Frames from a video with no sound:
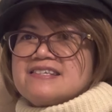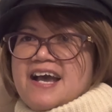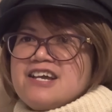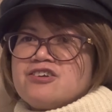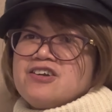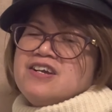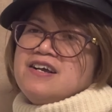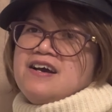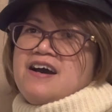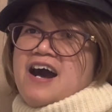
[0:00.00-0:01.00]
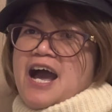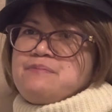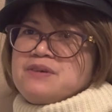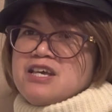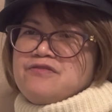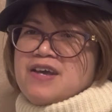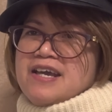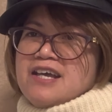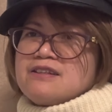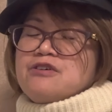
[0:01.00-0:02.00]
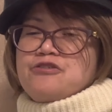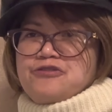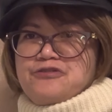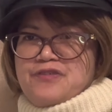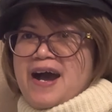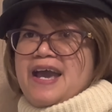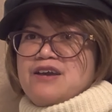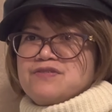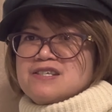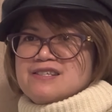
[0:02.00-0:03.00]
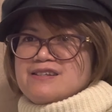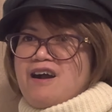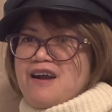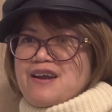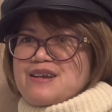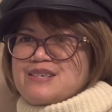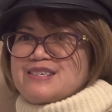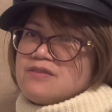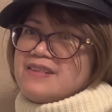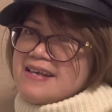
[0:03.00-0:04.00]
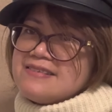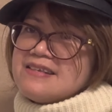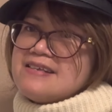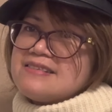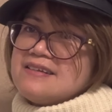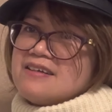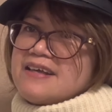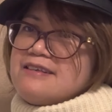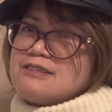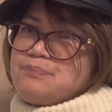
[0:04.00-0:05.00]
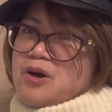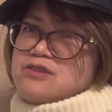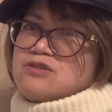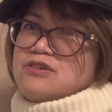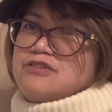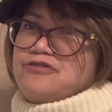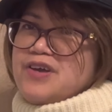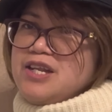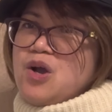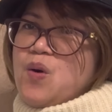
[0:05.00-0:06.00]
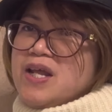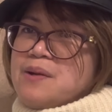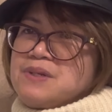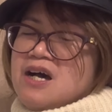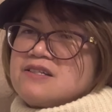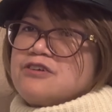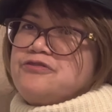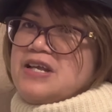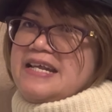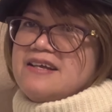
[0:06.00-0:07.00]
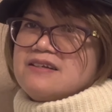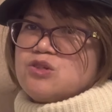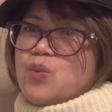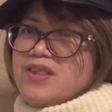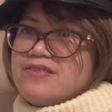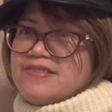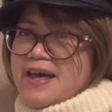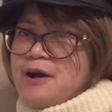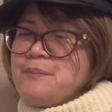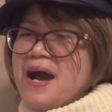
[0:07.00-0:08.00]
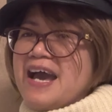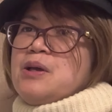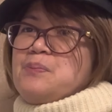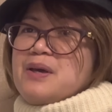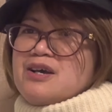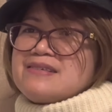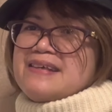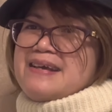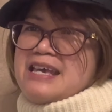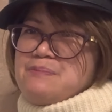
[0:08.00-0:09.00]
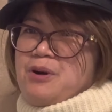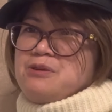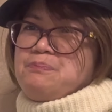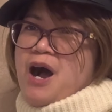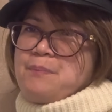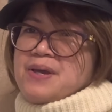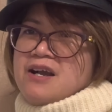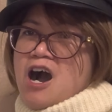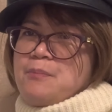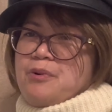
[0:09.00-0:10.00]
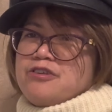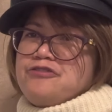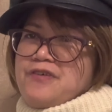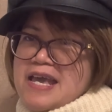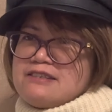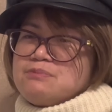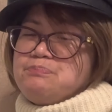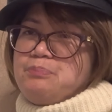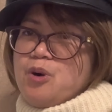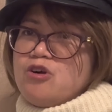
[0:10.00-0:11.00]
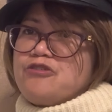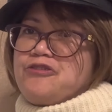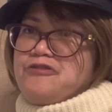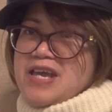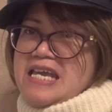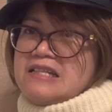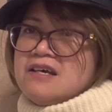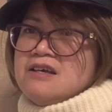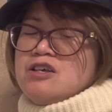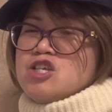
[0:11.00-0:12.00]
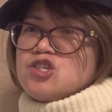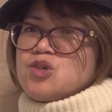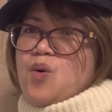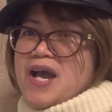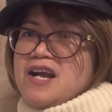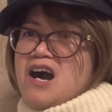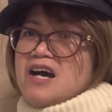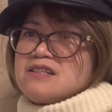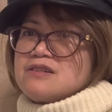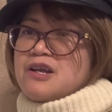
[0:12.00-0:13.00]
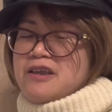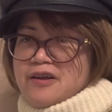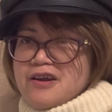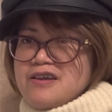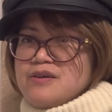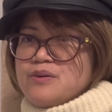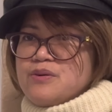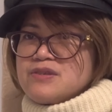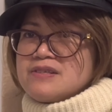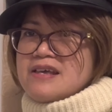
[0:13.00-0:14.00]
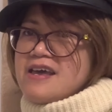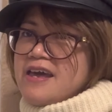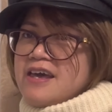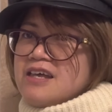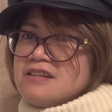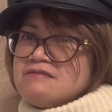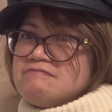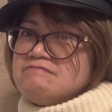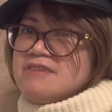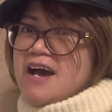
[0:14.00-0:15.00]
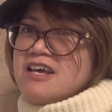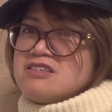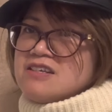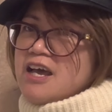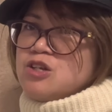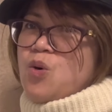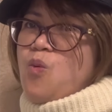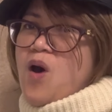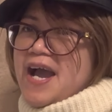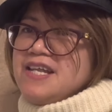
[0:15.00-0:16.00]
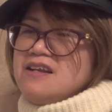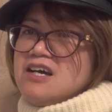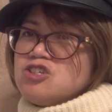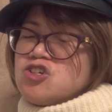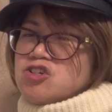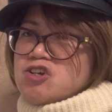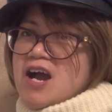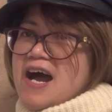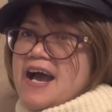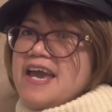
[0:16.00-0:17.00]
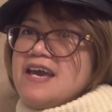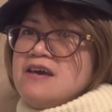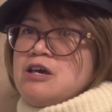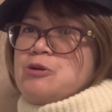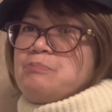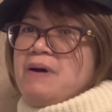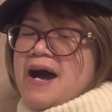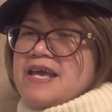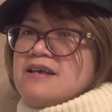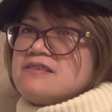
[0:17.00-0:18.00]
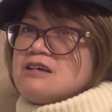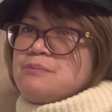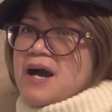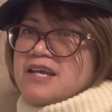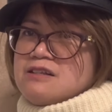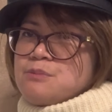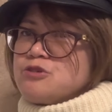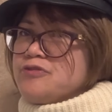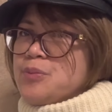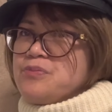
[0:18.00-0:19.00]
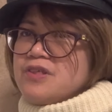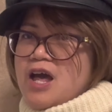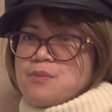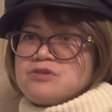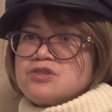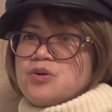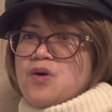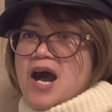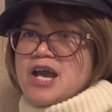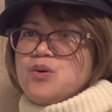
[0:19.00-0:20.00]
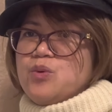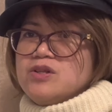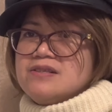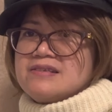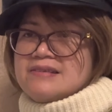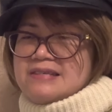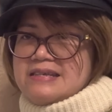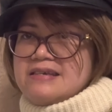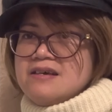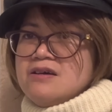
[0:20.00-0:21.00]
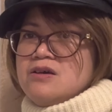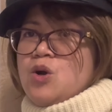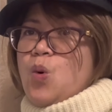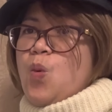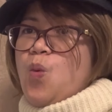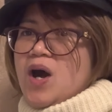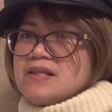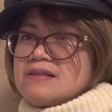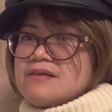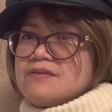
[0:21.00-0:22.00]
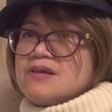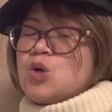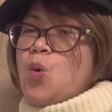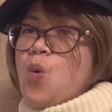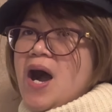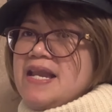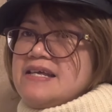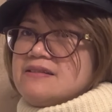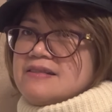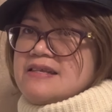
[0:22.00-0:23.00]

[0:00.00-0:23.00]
Cider, I'm giving it five stars. This is not a sponsored video and I'm not affiliated with them because they keep on popping up on Facebook feed. So I got curious and I said, why not try buying some items from them so I would see what the quality